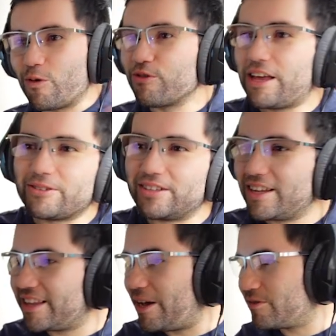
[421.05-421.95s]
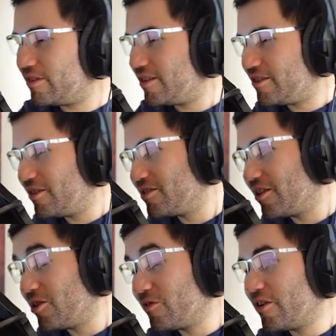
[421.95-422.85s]
4,000, 10,000, there's a
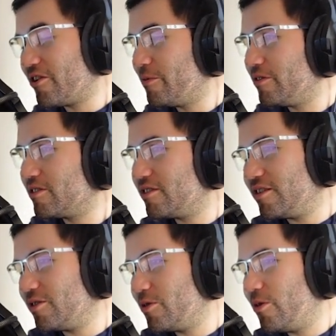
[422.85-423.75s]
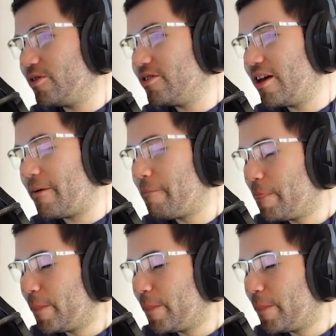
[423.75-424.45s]
lot of variables to go into that.